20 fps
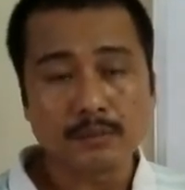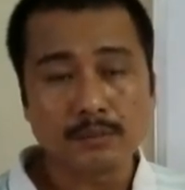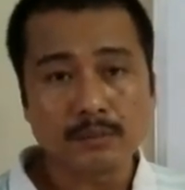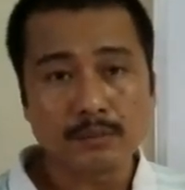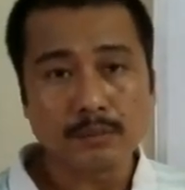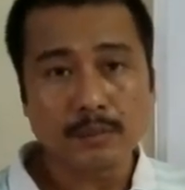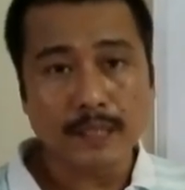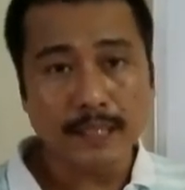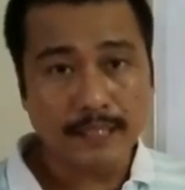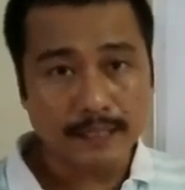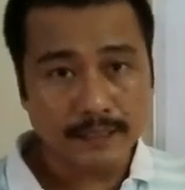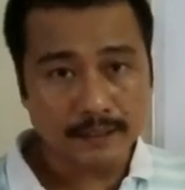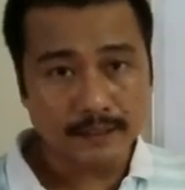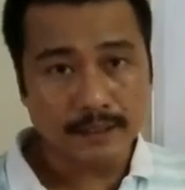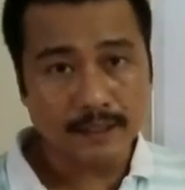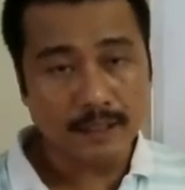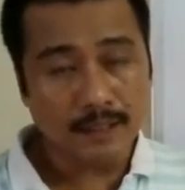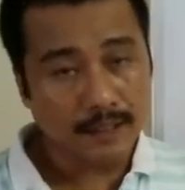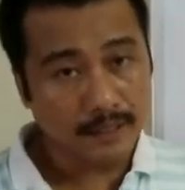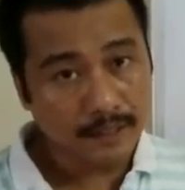pi acid
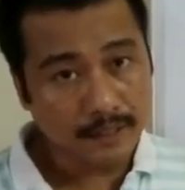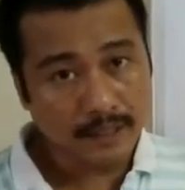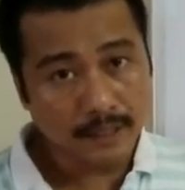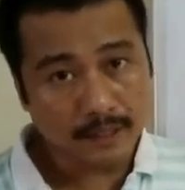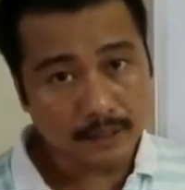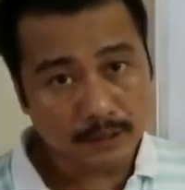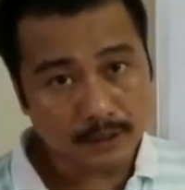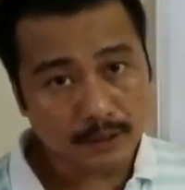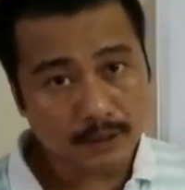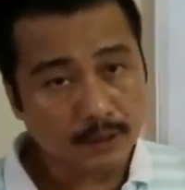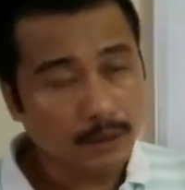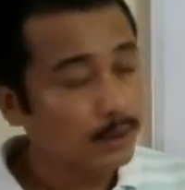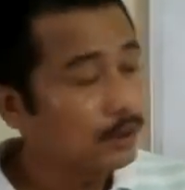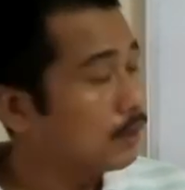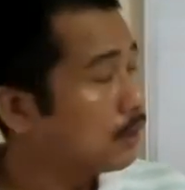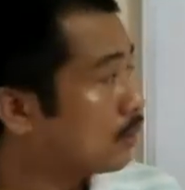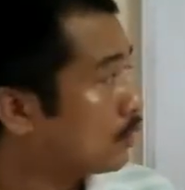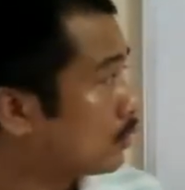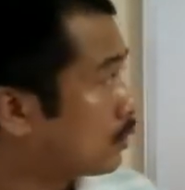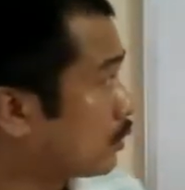ligands.
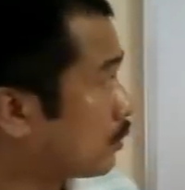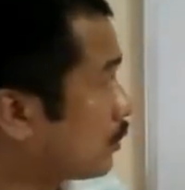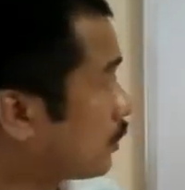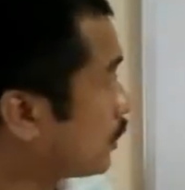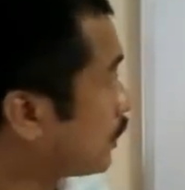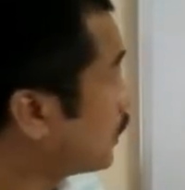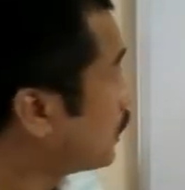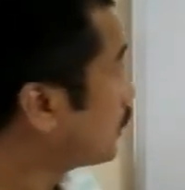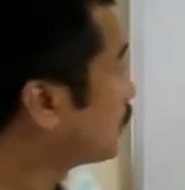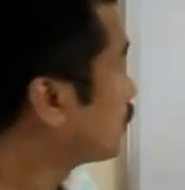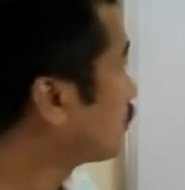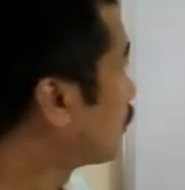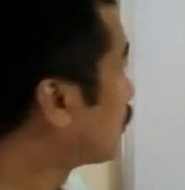So for this, what